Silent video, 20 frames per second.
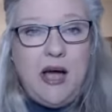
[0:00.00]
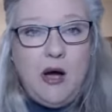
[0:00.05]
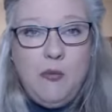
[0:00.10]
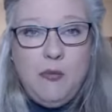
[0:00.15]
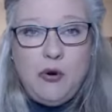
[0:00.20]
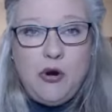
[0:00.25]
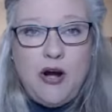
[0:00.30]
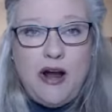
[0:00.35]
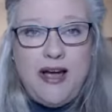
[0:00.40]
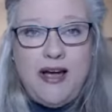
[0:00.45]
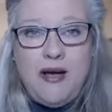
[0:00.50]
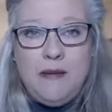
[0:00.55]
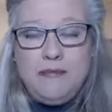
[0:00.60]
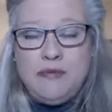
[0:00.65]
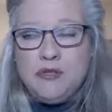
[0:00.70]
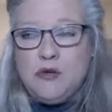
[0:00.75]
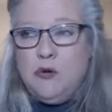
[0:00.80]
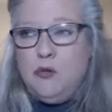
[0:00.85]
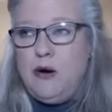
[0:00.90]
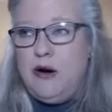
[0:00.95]
perhaps,
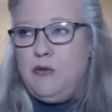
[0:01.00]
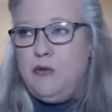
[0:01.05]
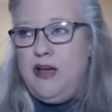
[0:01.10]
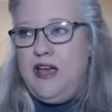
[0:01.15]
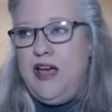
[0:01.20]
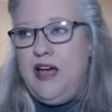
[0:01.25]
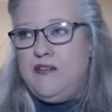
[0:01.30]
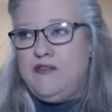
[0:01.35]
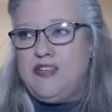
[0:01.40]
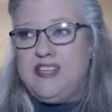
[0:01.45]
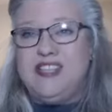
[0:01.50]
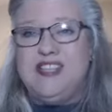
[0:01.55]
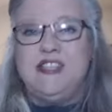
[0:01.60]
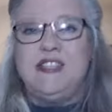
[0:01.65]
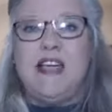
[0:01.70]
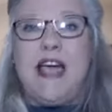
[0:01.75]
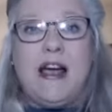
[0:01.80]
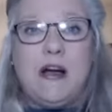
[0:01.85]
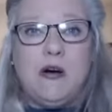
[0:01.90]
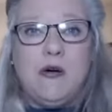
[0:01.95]
or where we have to
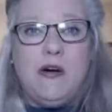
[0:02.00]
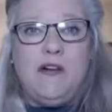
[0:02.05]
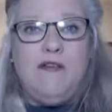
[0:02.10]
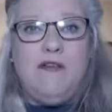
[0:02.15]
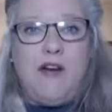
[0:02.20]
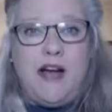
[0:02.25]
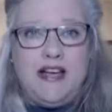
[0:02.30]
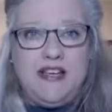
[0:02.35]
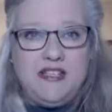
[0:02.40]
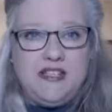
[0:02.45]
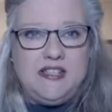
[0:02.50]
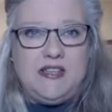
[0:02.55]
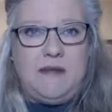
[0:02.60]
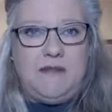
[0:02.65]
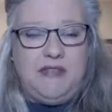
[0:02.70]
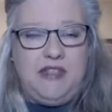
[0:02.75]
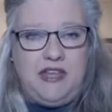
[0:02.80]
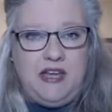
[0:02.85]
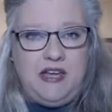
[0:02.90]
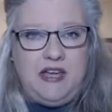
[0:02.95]
sacrifice
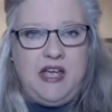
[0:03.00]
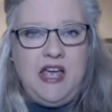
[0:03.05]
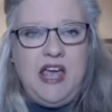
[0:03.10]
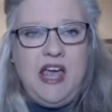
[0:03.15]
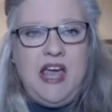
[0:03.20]
something